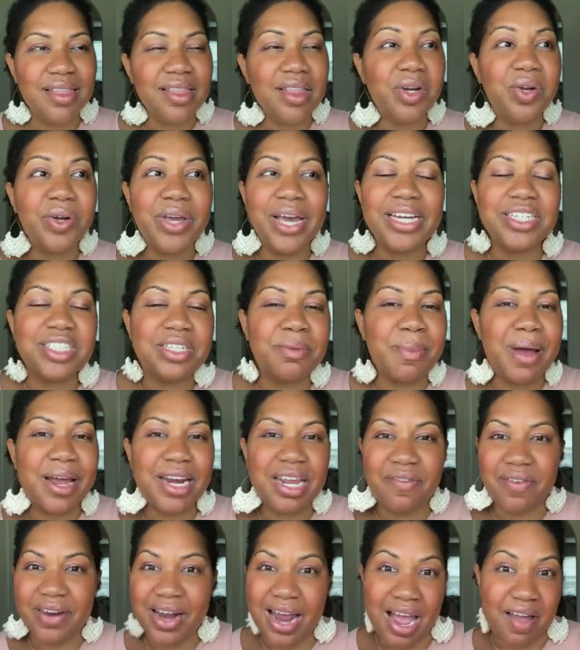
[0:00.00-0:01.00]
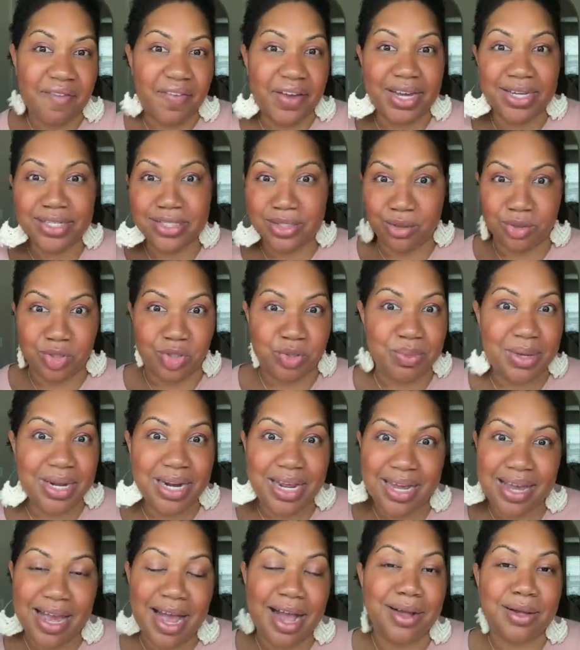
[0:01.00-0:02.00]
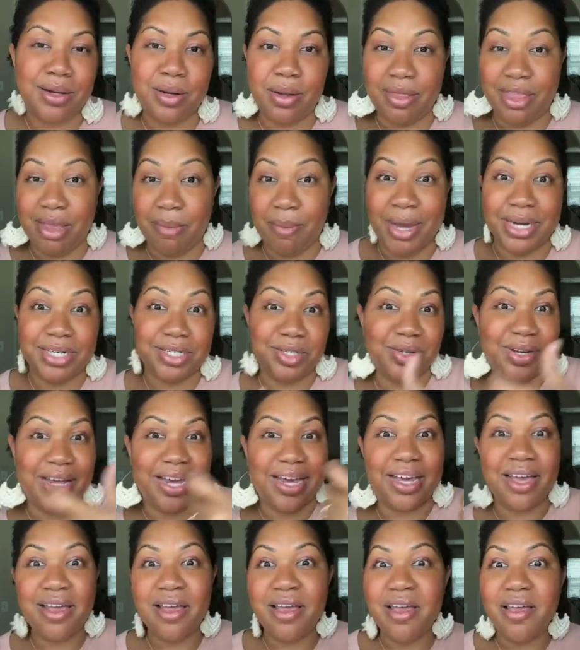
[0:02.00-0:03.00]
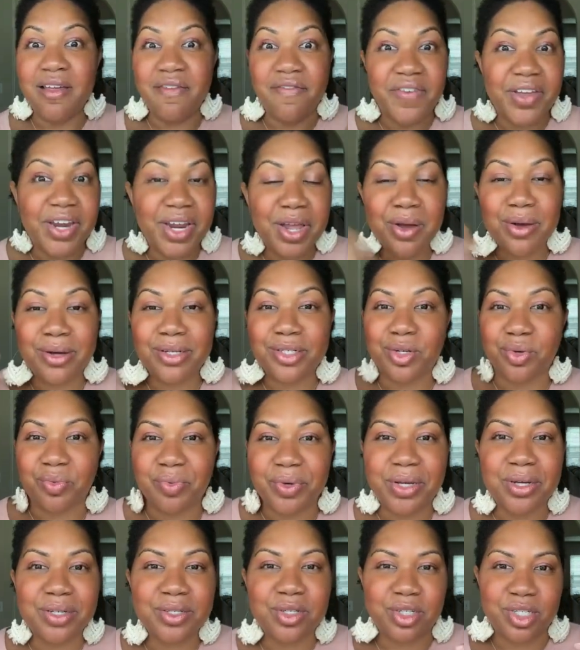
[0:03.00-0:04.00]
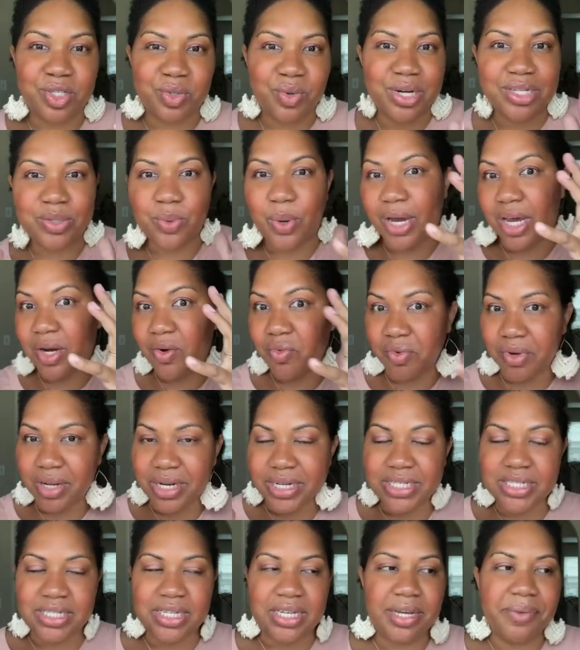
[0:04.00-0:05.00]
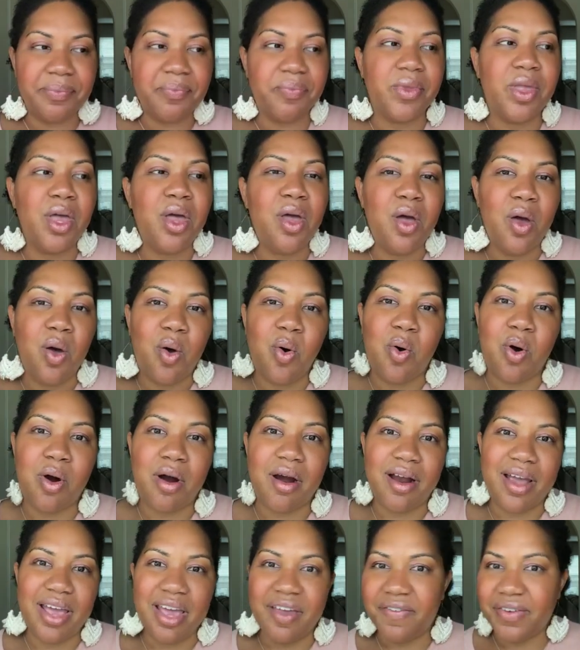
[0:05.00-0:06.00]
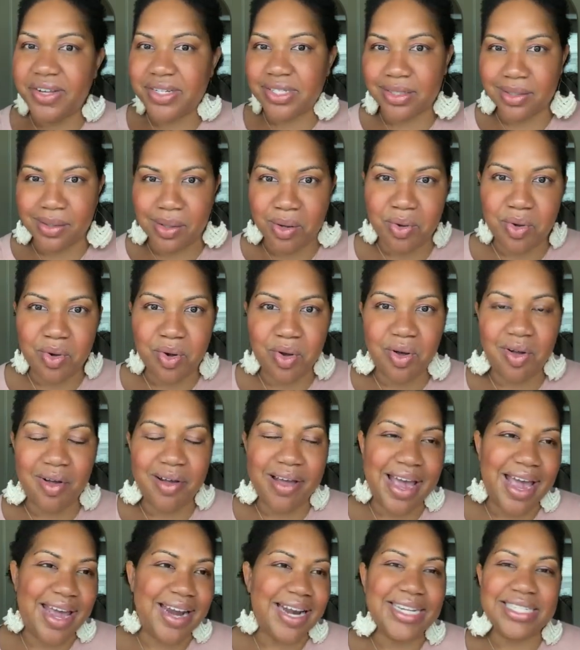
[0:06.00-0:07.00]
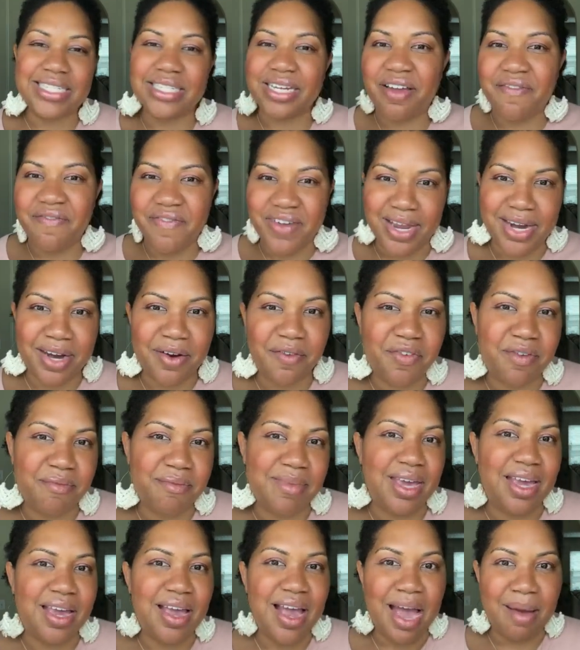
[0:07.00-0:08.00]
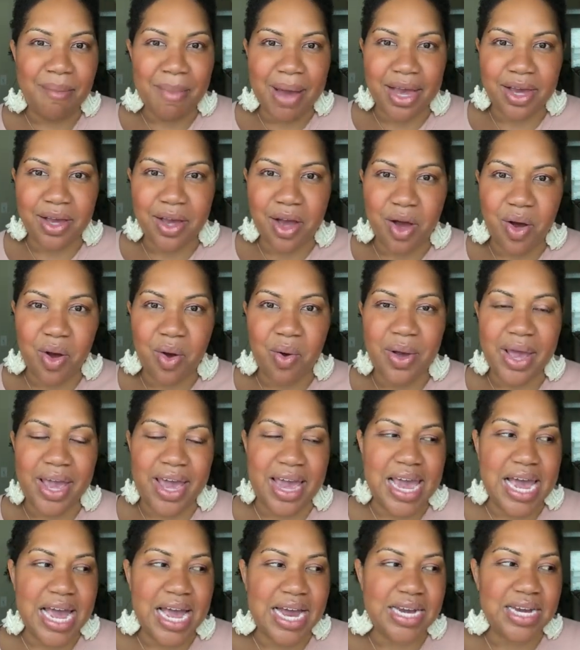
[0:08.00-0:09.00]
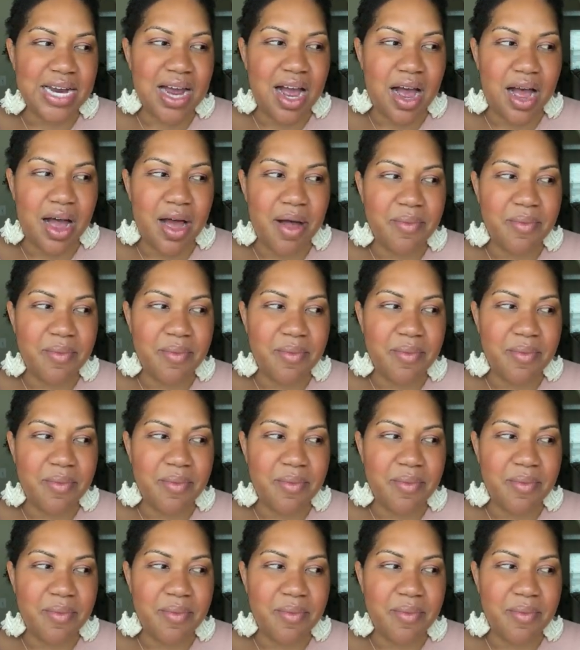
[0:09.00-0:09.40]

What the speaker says: The location might even have like a social media account and they might do like videos or reels or stories where I can really see. Or if it's local and it's convenient for me, I might go and